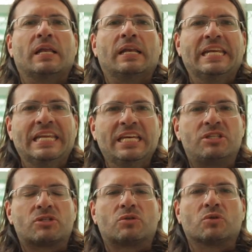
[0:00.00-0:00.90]

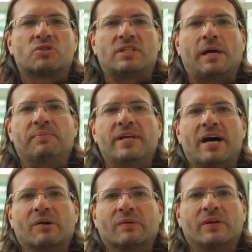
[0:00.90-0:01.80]
needs to step
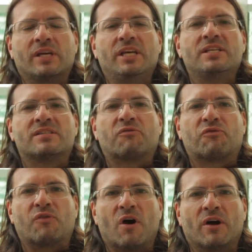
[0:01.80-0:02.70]
down. He's a
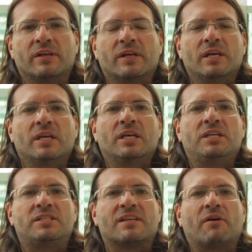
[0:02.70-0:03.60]
fraud.
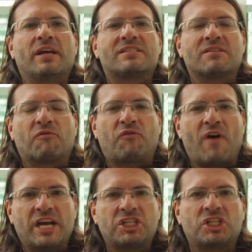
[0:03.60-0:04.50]
He's a, it's a
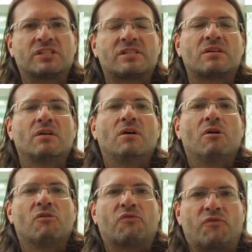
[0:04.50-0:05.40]
fascist
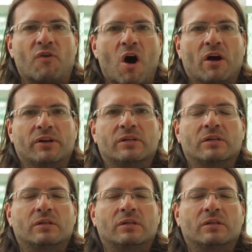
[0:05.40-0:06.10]
fraud.